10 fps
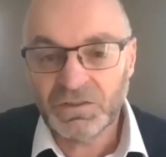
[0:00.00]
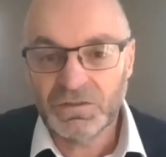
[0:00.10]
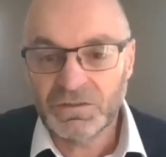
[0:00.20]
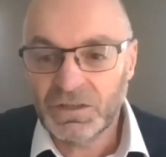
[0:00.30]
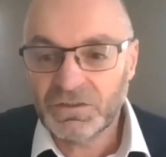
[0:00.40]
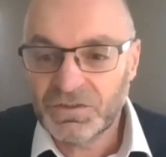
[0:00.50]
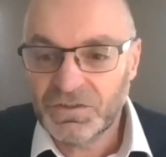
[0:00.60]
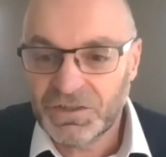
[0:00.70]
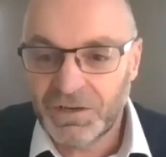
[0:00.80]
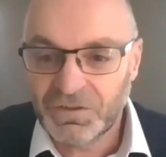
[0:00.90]
such as the
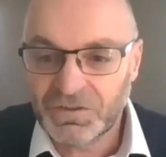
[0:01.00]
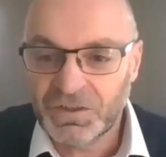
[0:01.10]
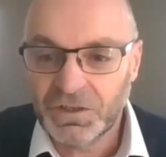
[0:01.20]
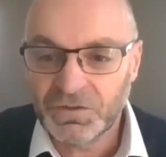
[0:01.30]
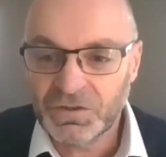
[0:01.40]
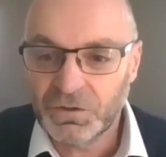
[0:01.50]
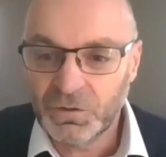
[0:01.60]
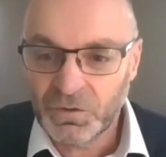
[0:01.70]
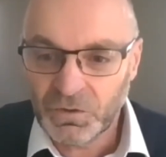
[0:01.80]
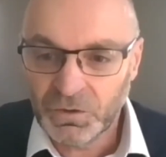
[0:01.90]
stuff that Sarah's doing
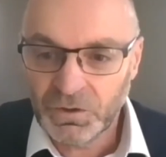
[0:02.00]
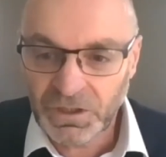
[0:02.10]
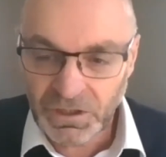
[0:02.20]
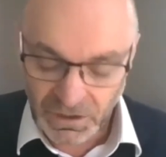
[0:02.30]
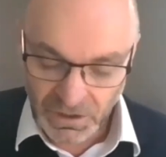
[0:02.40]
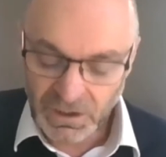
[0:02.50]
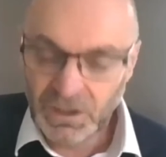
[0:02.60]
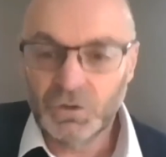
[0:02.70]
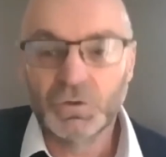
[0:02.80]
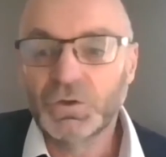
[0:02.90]
with the Huri,
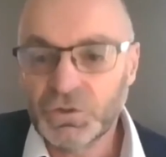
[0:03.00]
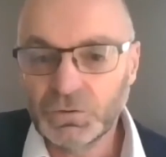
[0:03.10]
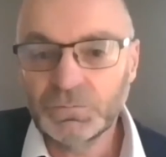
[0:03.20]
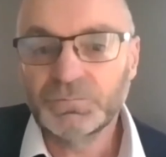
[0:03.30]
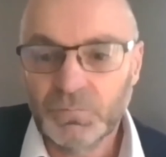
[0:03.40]
crucial.